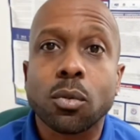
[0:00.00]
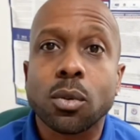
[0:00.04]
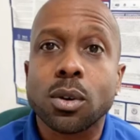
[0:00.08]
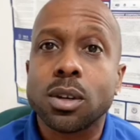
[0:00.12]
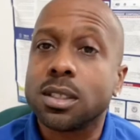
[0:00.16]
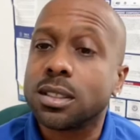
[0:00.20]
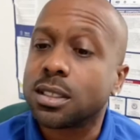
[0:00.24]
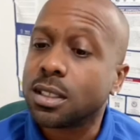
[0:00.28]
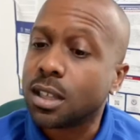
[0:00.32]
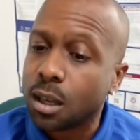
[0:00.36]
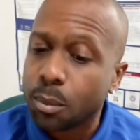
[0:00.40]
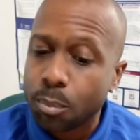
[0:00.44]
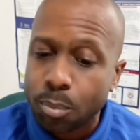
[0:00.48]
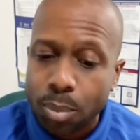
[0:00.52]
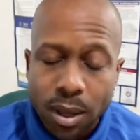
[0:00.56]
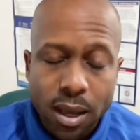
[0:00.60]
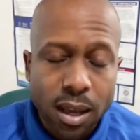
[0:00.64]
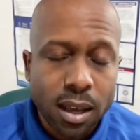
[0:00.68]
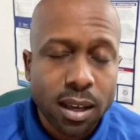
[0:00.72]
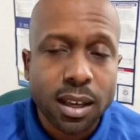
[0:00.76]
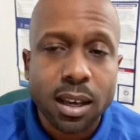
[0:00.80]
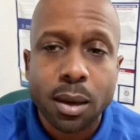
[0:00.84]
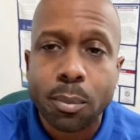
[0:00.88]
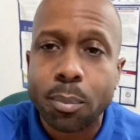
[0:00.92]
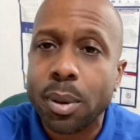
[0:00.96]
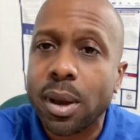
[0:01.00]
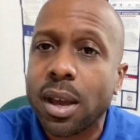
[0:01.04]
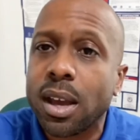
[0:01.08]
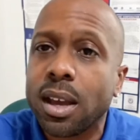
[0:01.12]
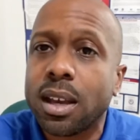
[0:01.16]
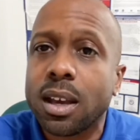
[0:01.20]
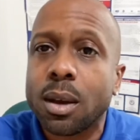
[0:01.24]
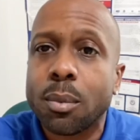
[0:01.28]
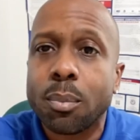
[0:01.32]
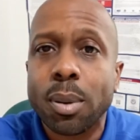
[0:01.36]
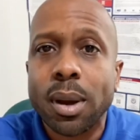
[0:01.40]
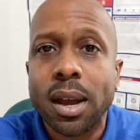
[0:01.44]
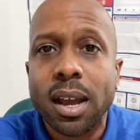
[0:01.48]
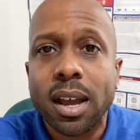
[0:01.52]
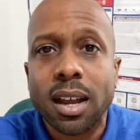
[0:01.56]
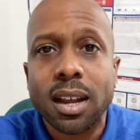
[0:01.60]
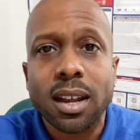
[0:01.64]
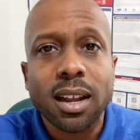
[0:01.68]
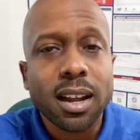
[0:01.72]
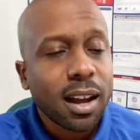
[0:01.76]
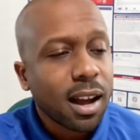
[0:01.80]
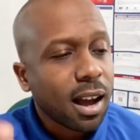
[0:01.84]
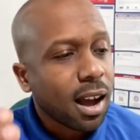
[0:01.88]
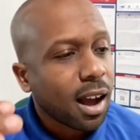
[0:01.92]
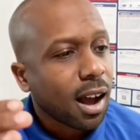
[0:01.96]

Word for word: ones, get paid, get paid, get paid.